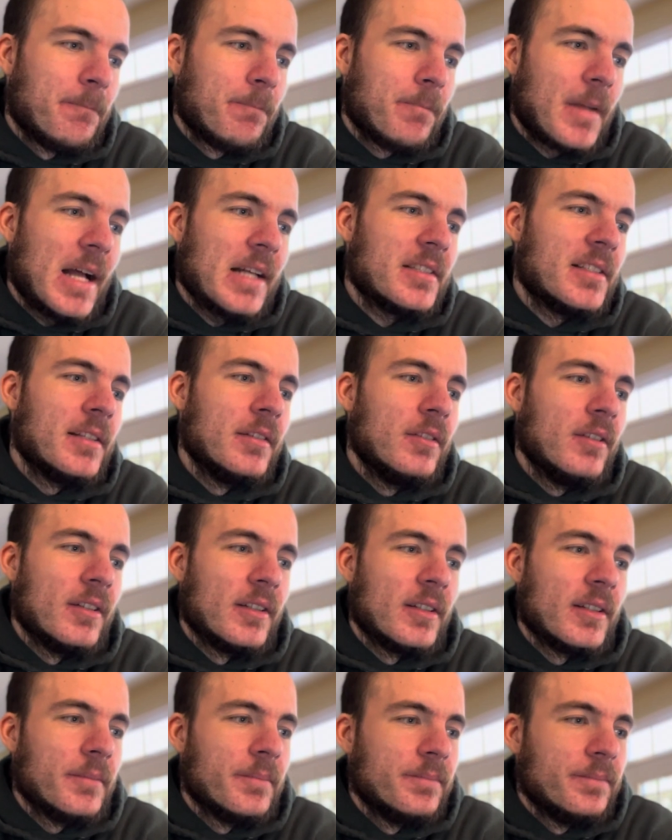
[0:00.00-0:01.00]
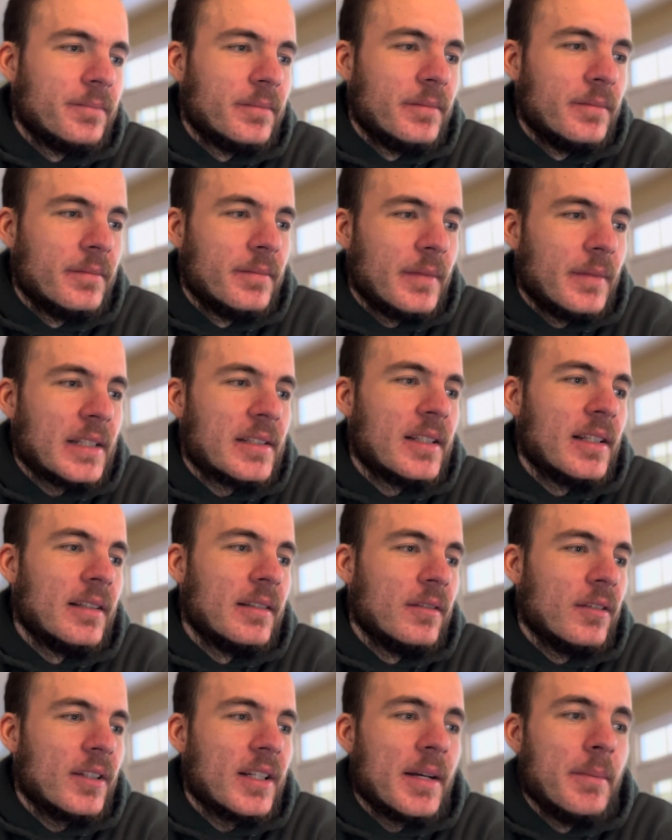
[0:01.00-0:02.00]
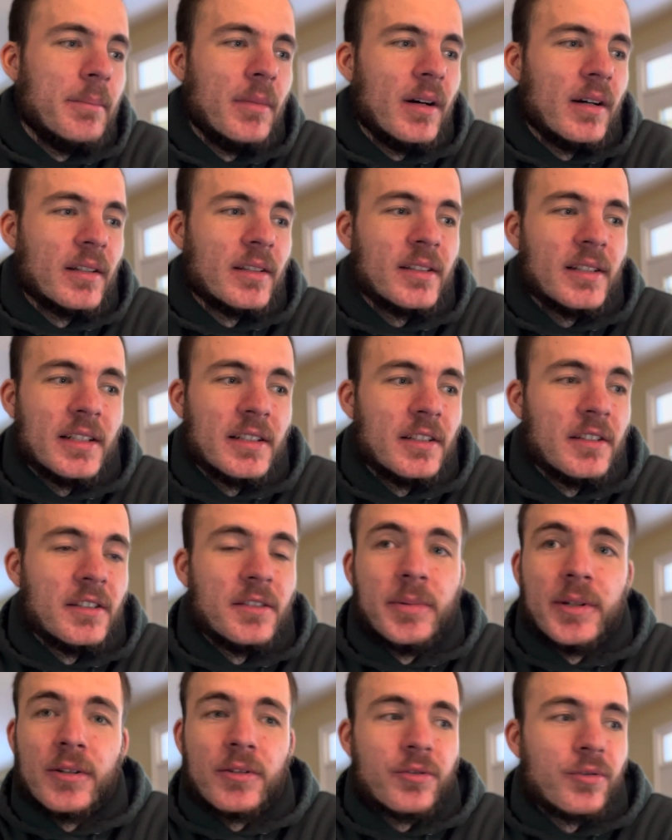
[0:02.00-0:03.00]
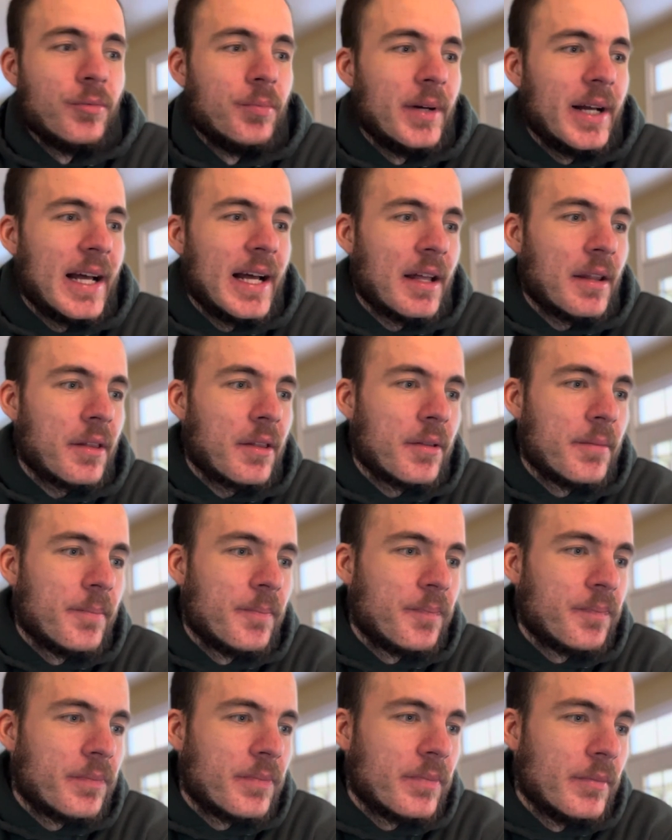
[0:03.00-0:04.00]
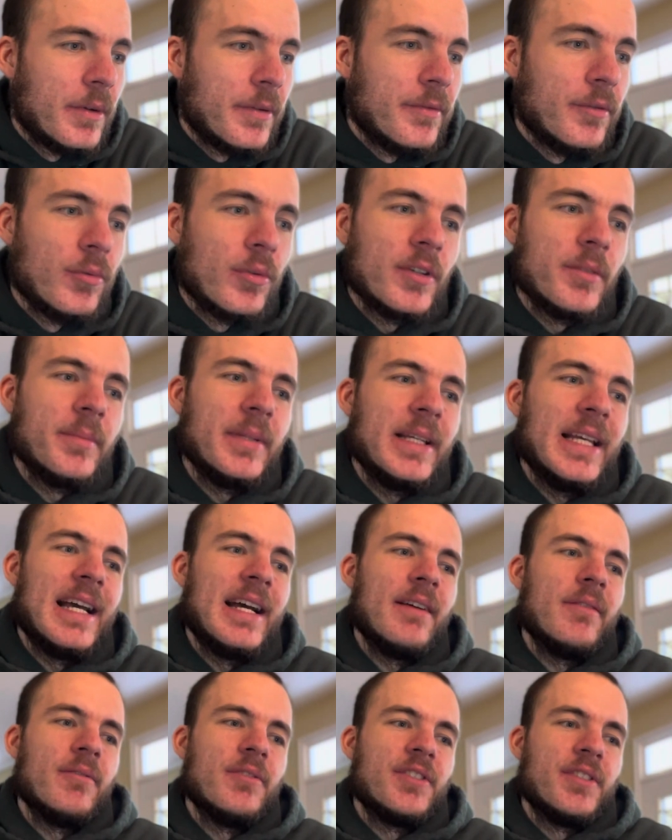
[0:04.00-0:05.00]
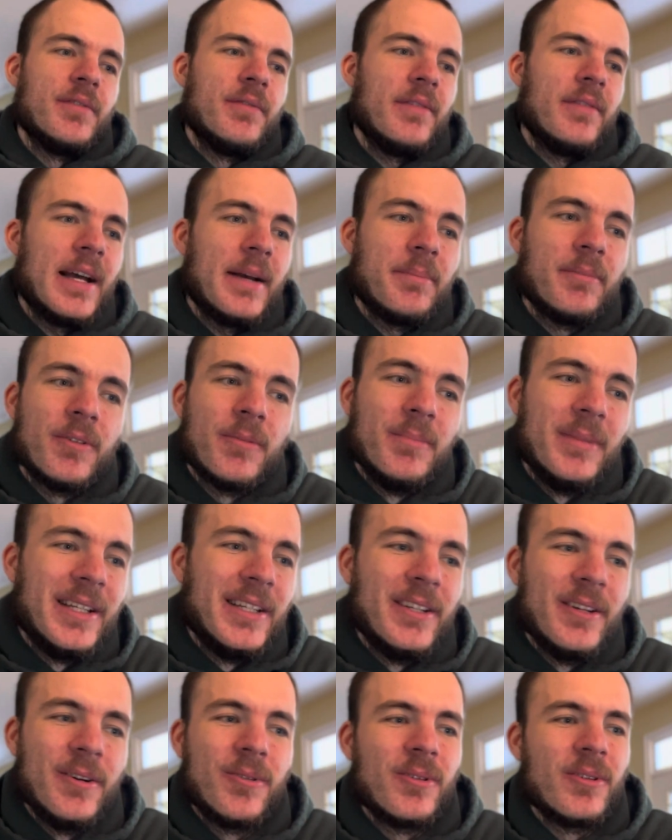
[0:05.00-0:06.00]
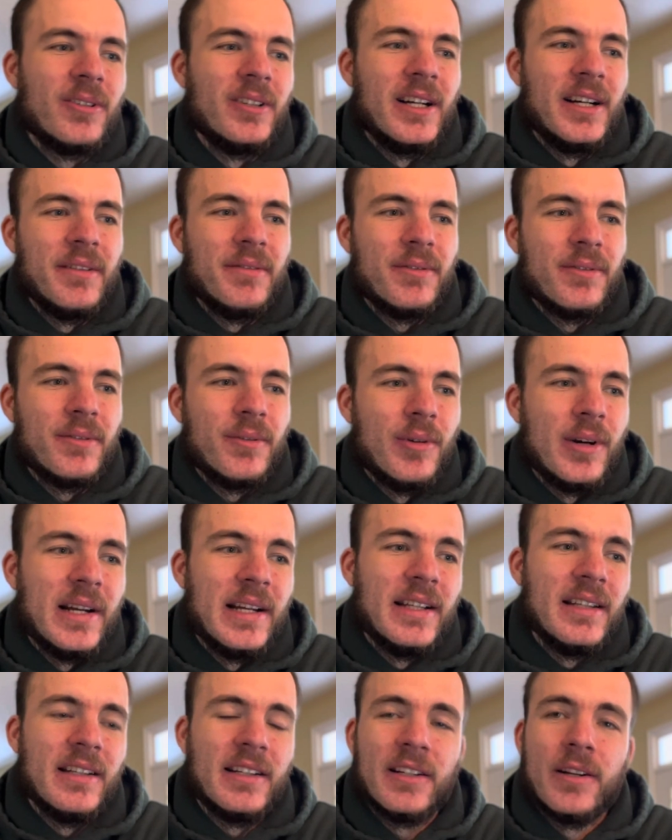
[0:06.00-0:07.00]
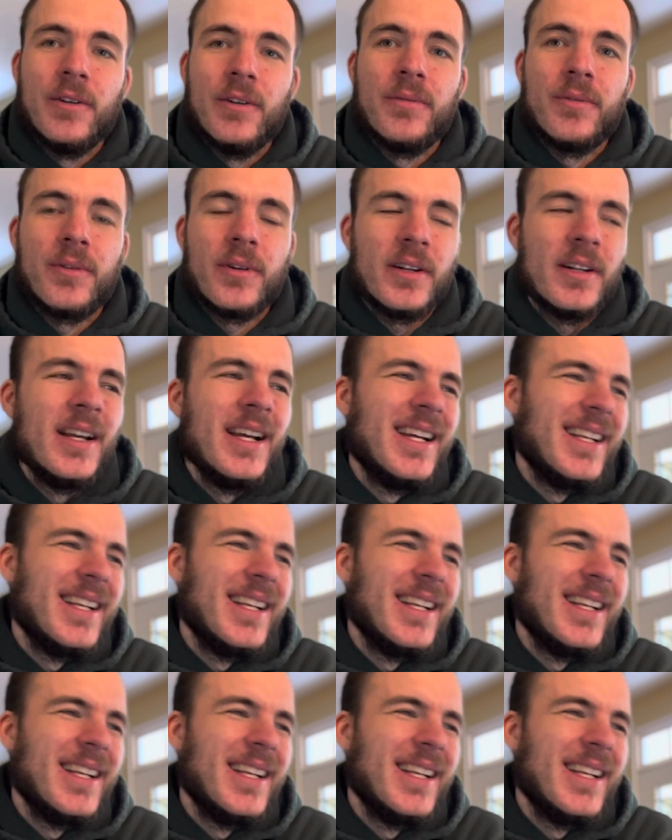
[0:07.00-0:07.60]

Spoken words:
I said, look at monks. It's a spiritual path. But if you want to be average and fap your mediocre life away, then go for it.